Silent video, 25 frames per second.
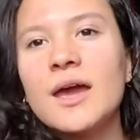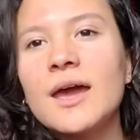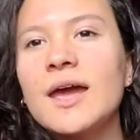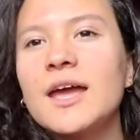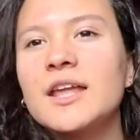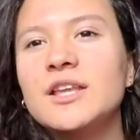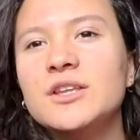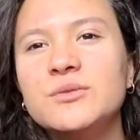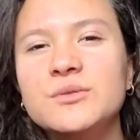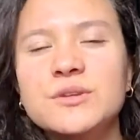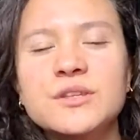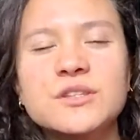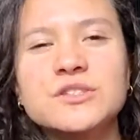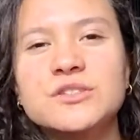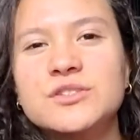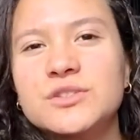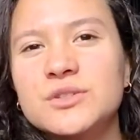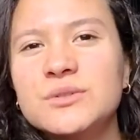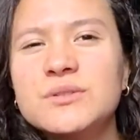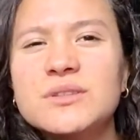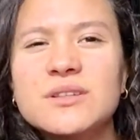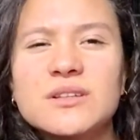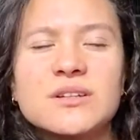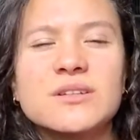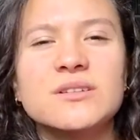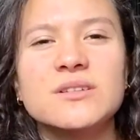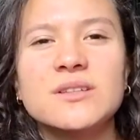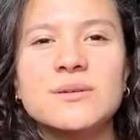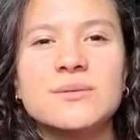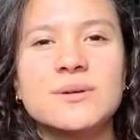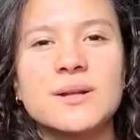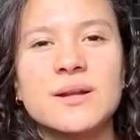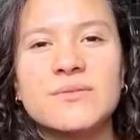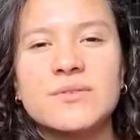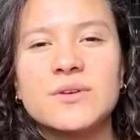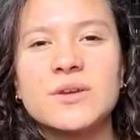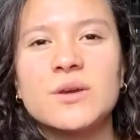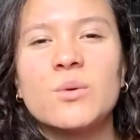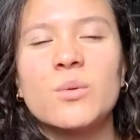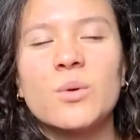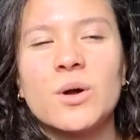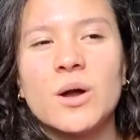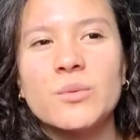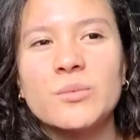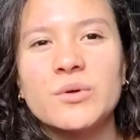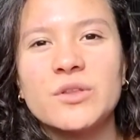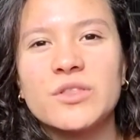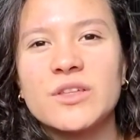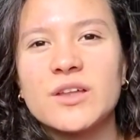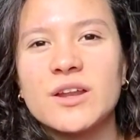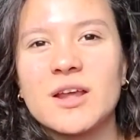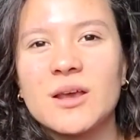and you can do literally whatever you want with it.